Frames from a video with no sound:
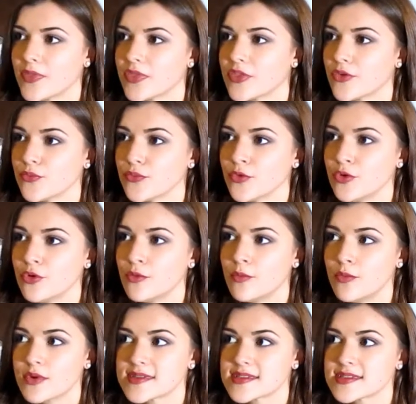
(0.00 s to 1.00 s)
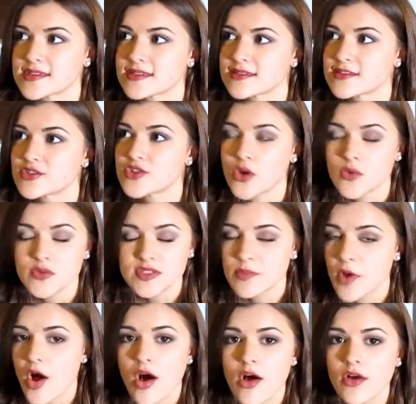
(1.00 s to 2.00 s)
The room was so
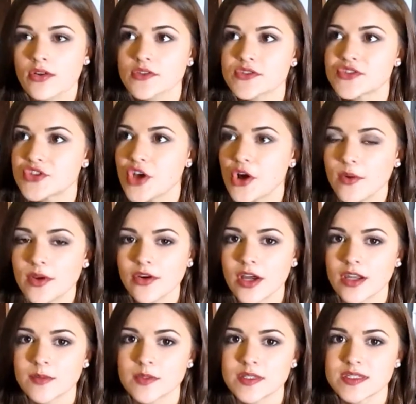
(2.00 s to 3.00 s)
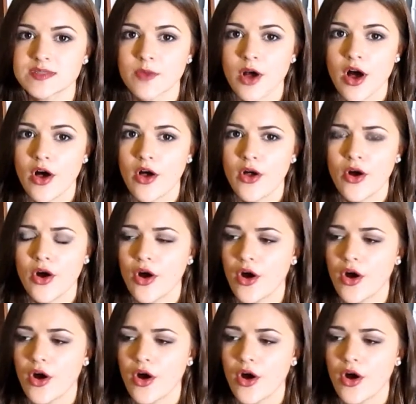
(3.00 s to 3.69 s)
small, so incredibly small,